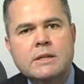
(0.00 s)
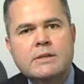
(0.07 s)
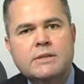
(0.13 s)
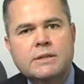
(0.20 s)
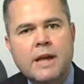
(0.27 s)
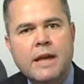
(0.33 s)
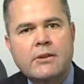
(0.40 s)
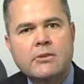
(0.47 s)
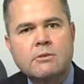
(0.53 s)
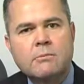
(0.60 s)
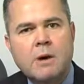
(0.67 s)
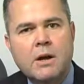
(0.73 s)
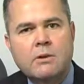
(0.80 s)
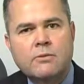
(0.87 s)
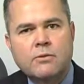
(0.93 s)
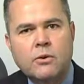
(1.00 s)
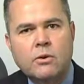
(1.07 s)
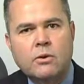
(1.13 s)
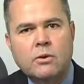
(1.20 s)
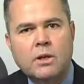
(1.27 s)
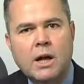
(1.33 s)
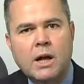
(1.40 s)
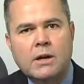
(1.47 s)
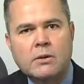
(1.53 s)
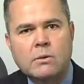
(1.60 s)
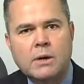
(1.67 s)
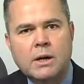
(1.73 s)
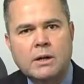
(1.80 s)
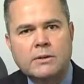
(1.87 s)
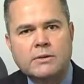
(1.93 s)
Standard monofocal
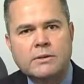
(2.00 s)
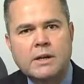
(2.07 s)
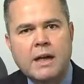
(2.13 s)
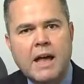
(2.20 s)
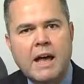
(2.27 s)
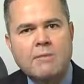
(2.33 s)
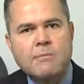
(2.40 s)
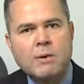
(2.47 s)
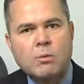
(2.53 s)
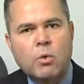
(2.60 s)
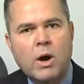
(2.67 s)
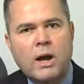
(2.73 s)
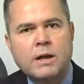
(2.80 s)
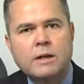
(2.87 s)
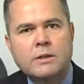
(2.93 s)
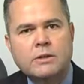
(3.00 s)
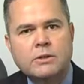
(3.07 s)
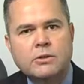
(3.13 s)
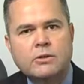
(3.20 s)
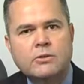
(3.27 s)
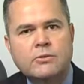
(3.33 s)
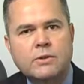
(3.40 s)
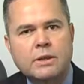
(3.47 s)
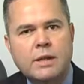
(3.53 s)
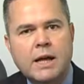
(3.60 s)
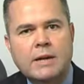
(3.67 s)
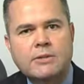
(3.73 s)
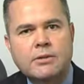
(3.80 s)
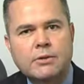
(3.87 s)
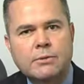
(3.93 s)
IOLs have been widely used for the
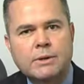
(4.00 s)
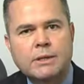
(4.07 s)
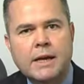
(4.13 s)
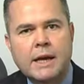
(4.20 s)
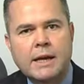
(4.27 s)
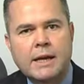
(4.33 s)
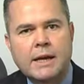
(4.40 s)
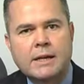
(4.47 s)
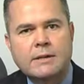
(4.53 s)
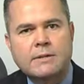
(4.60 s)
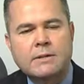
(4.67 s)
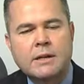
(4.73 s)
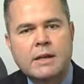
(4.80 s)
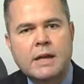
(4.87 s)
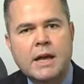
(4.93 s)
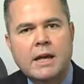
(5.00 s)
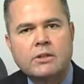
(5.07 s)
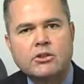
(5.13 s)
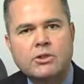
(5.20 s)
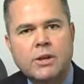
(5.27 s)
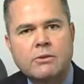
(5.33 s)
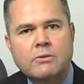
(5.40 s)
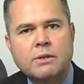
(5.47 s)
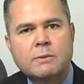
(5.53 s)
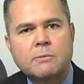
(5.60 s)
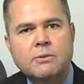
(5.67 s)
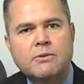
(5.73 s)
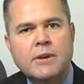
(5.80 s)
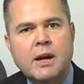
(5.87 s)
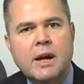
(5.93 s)
last 3 decades and generally
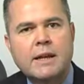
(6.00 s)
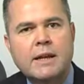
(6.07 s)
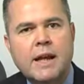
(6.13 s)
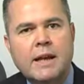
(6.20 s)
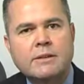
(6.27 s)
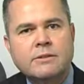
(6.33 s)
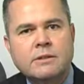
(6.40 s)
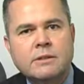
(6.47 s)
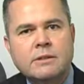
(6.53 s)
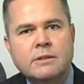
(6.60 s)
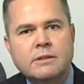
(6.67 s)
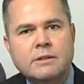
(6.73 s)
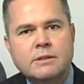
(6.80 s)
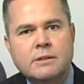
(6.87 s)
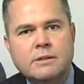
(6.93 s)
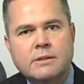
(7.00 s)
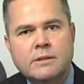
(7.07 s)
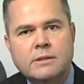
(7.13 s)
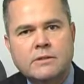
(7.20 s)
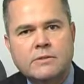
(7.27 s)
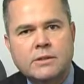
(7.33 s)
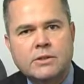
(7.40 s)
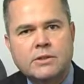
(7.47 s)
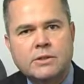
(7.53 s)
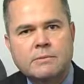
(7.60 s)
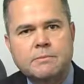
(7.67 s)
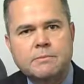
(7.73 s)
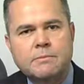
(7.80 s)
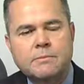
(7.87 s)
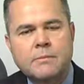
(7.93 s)
provide excellent distance
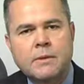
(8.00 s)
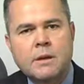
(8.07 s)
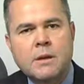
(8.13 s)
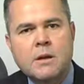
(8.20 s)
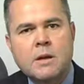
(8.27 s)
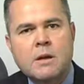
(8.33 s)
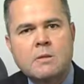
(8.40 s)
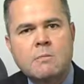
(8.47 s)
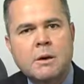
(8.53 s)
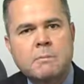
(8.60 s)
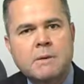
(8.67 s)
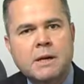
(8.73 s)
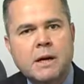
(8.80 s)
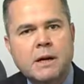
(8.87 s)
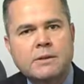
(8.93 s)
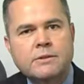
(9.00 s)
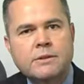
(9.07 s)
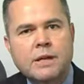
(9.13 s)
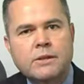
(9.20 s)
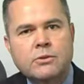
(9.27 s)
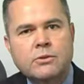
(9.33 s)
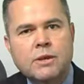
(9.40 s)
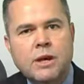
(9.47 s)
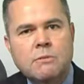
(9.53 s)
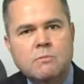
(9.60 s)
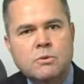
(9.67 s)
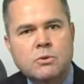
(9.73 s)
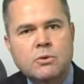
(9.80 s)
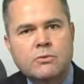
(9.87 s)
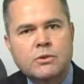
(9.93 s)
vision. But because they do not
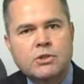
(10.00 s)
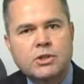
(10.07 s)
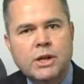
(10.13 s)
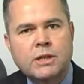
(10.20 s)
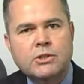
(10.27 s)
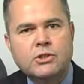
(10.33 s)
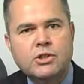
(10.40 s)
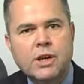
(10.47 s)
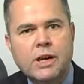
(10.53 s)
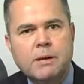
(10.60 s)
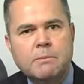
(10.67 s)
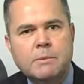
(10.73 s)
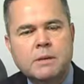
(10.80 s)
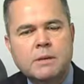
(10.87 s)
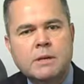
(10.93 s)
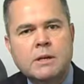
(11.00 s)
move or change shape,